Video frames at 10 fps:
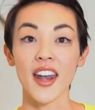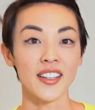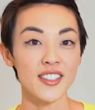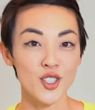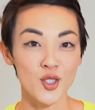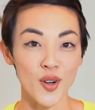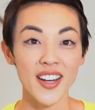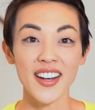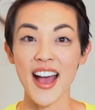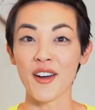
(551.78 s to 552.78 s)
And it's
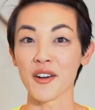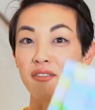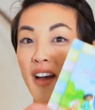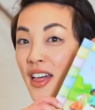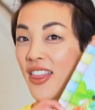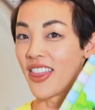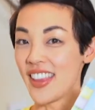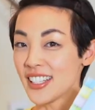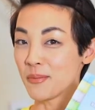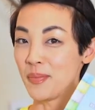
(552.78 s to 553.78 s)
straight out of
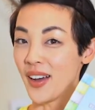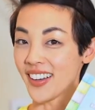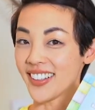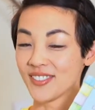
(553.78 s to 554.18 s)
this book.